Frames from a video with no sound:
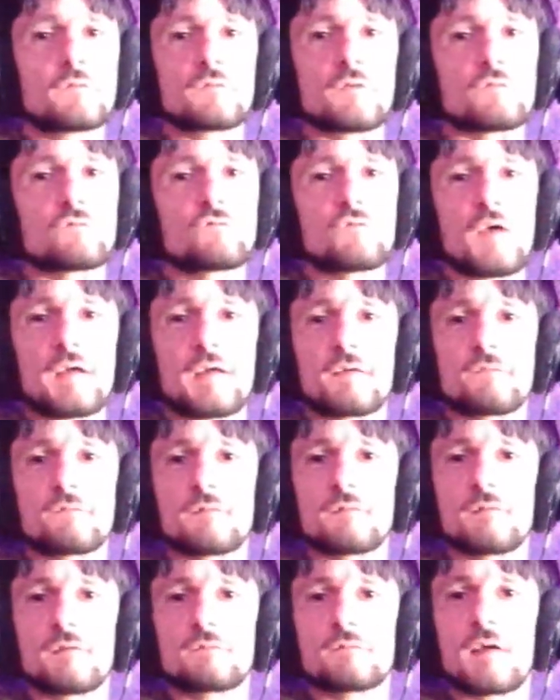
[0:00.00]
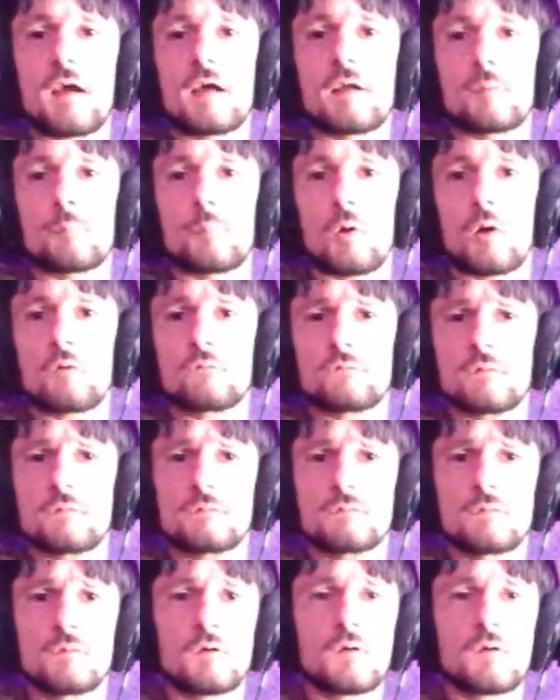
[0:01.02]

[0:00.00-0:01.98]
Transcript: because Vic isn't this kind of person.